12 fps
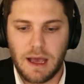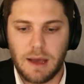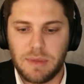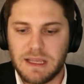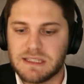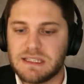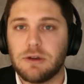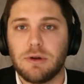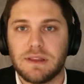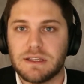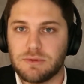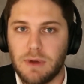be considering
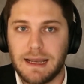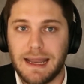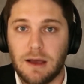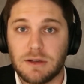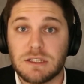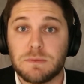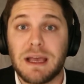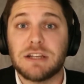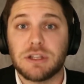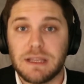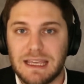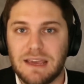this right now,
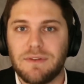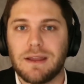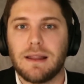especially given,